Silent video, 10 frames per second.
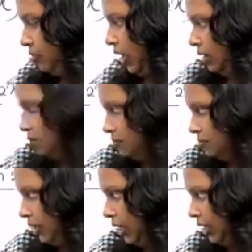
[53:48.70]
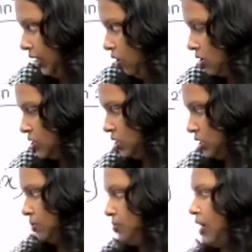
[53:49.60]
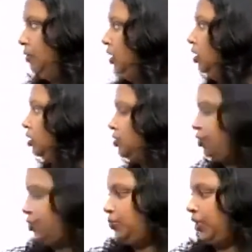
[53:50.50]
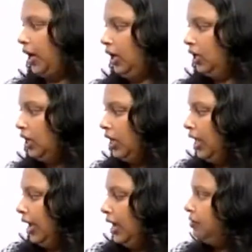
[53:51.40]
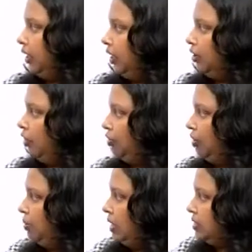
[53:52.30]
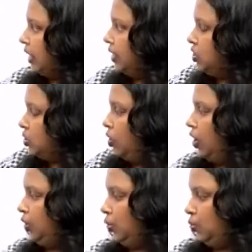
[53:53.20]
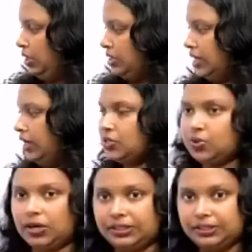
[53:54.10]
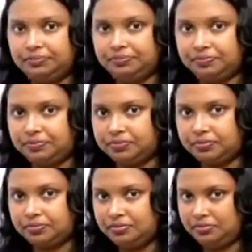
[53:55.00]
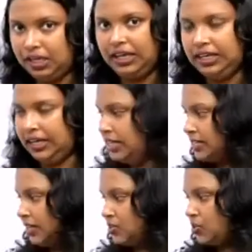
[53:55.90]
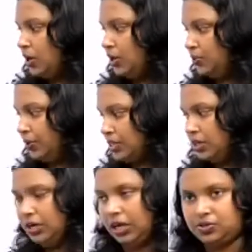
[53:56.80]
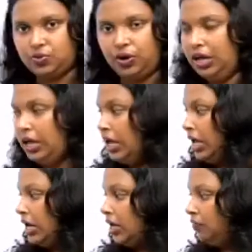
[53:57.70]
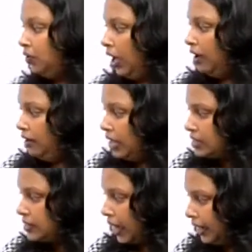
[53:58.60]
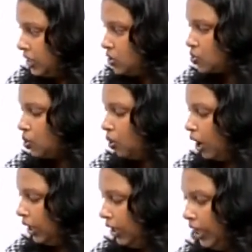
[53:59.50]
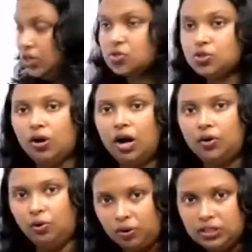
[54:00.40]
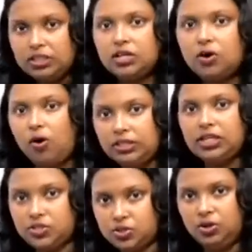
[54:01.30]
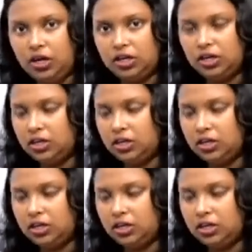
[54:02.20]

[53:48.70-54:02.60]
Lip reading: Yeah, we can take the constant terms out. So 2 there. And we now what remains? Sine squared 2x and x squared. Clear? Sine squared 2x and x squared. Now you have sine squared x squared, all things squared.